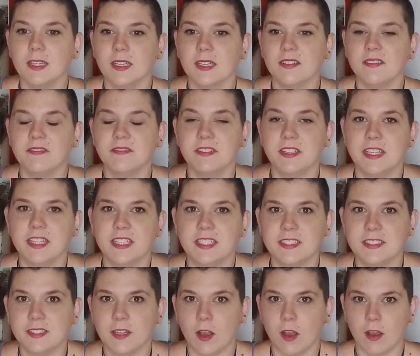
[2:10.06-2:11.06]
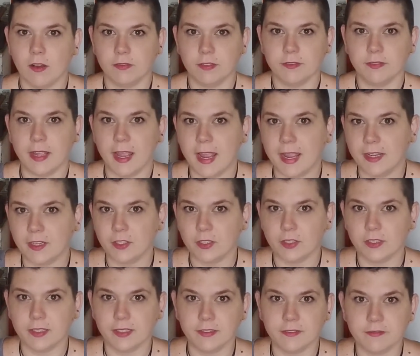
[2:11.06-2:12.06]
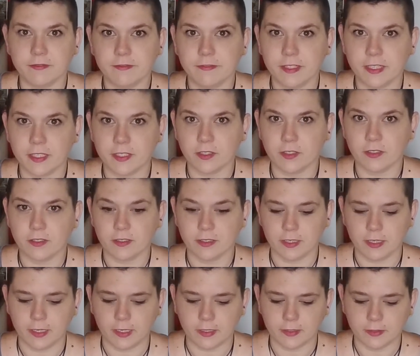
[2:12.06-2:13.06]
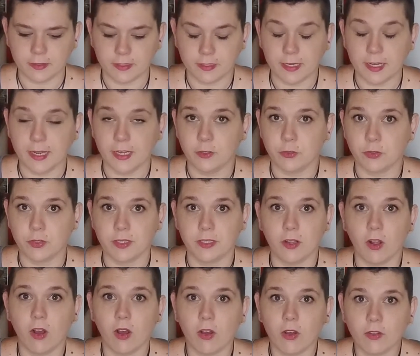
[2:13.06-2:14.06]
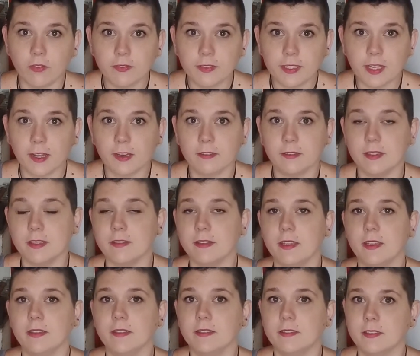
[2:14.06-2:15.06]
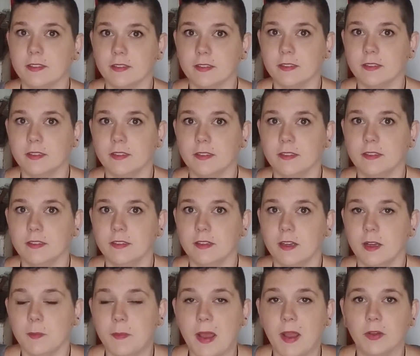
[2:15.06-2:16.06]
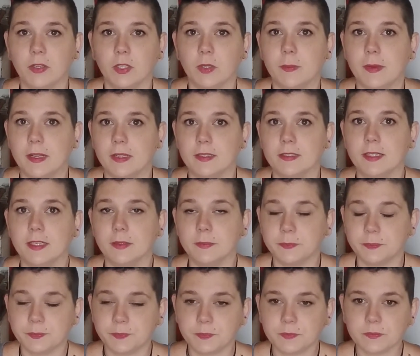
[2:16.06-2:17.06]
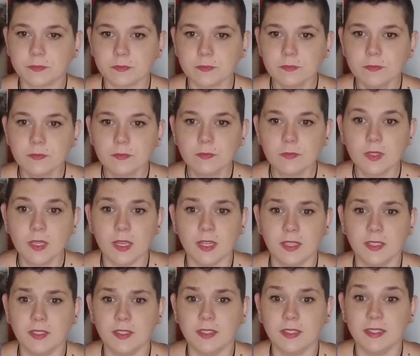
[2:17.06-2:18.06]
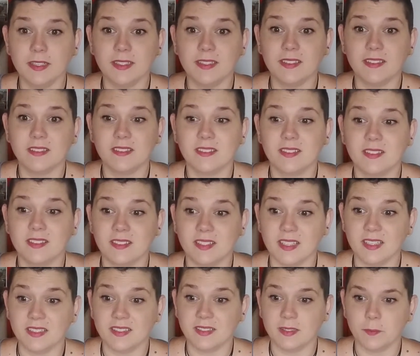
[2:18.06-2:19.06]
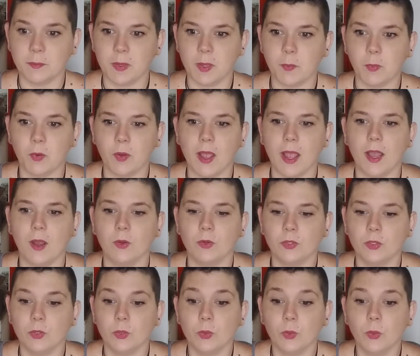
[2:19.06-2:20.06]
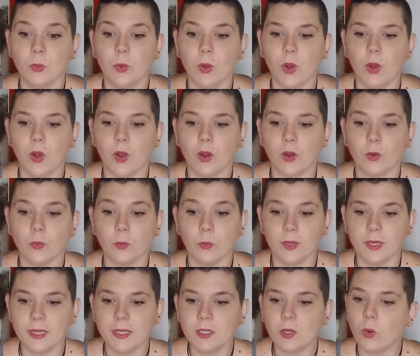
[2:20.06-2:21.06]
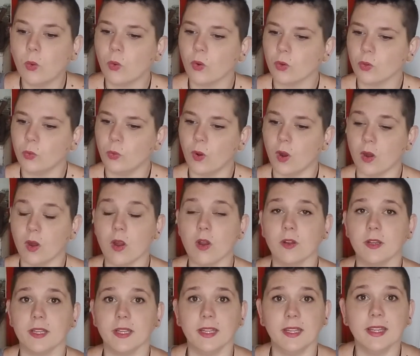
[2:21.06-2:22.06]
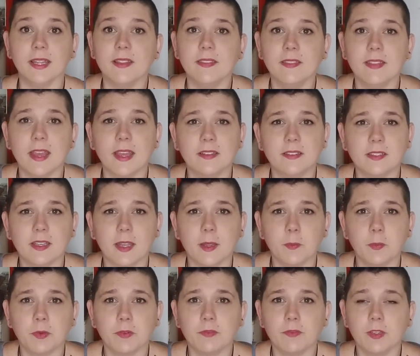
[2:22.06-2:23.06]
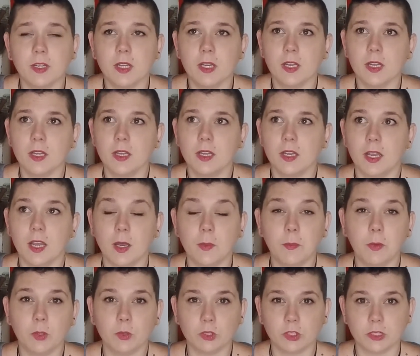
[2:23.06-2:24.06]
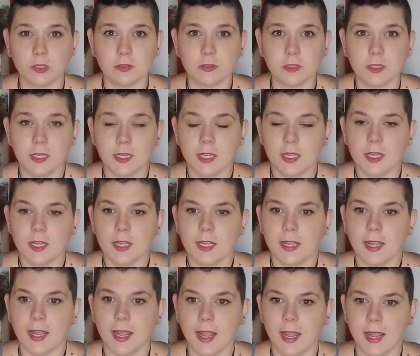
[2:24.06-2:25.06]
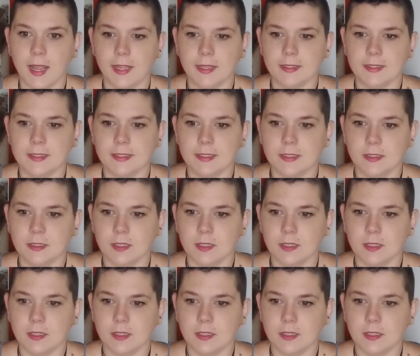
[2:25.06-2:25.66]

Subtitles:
feeds off of anger and fear and hatred, all of the ugly things about humanity. And it seeks people out who are weak or who are already in that type of emotion, and